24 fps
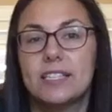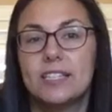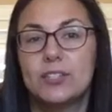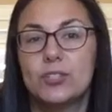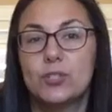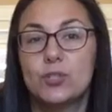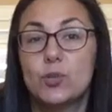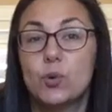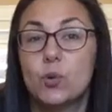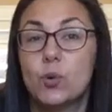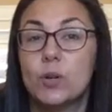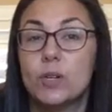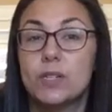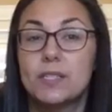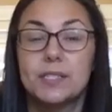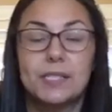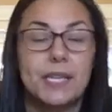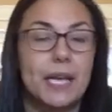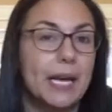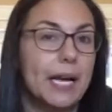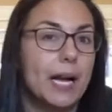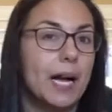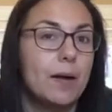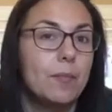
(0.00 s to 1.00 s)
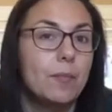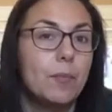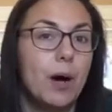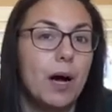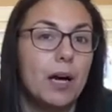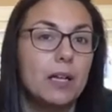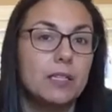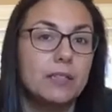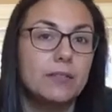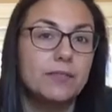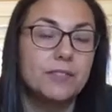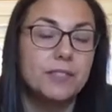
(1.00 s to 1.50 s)
indoors like a
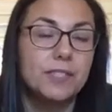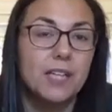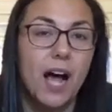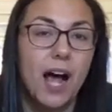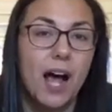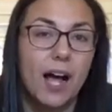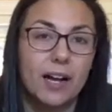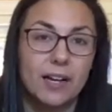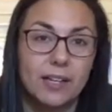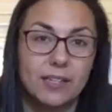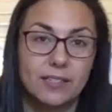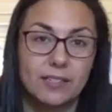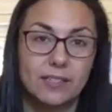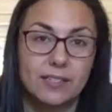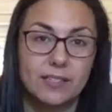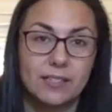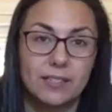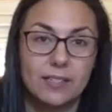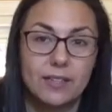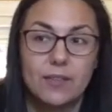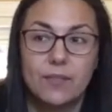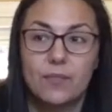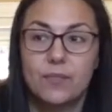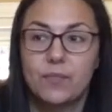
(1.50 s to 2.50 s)
ball of socks